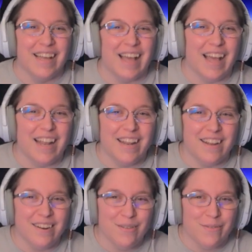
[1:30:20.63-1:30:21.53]
And
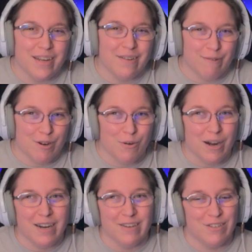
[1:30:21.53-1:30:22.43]
none of that
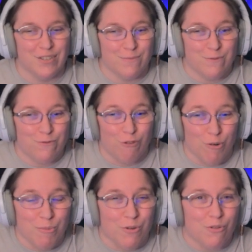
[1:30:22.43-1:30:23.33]
requires
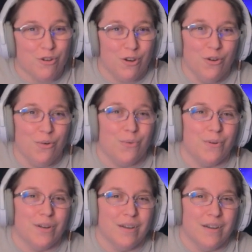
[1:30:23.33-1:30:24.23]
formal
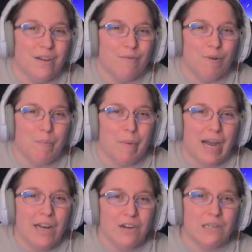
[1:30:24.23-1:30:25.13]
code. What
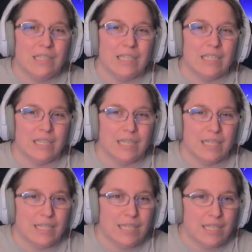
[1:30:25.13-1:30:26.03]
matters is the
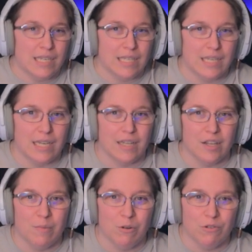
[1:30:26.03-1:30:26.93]
consistency and the
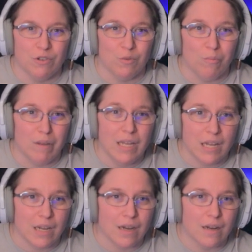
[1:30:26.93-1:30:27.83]
emotional
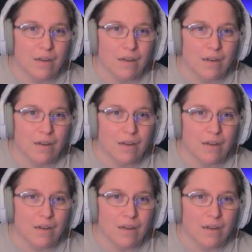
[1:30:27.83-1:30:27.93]
meaning.